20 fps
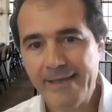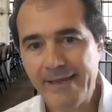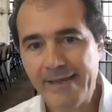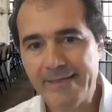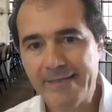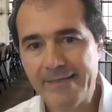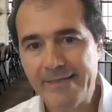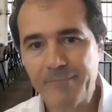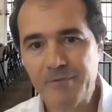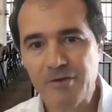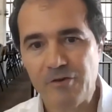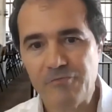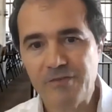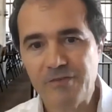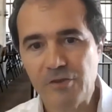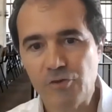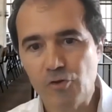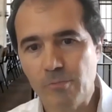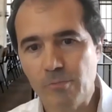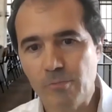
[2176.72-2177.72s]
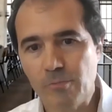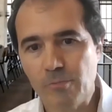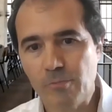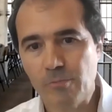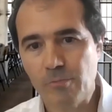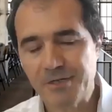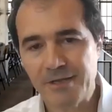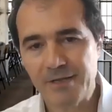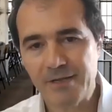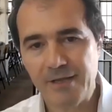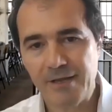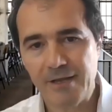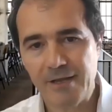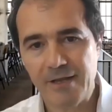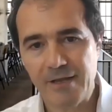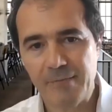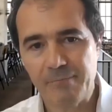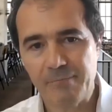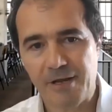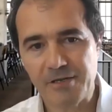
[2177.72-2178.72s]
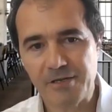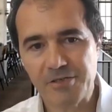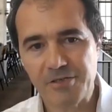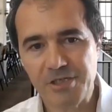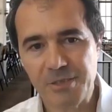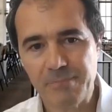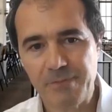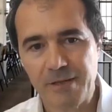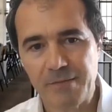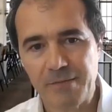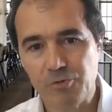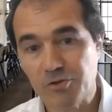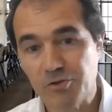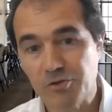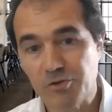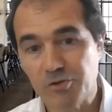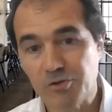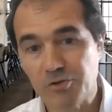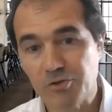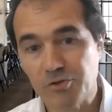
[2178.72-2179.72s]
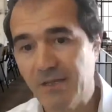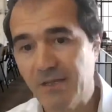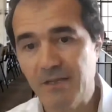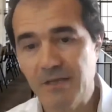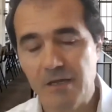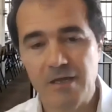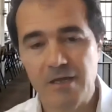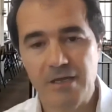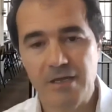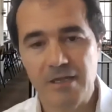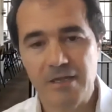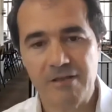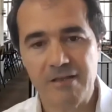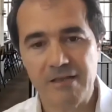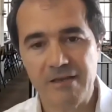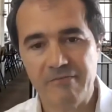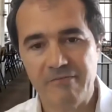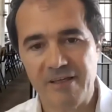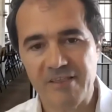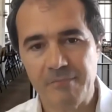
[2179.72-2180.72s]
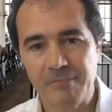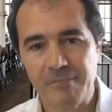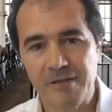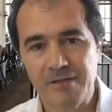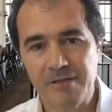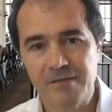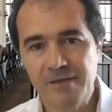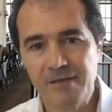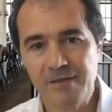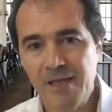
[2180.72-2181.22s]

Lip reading: in terms of incubation and partnership and potentially even investment.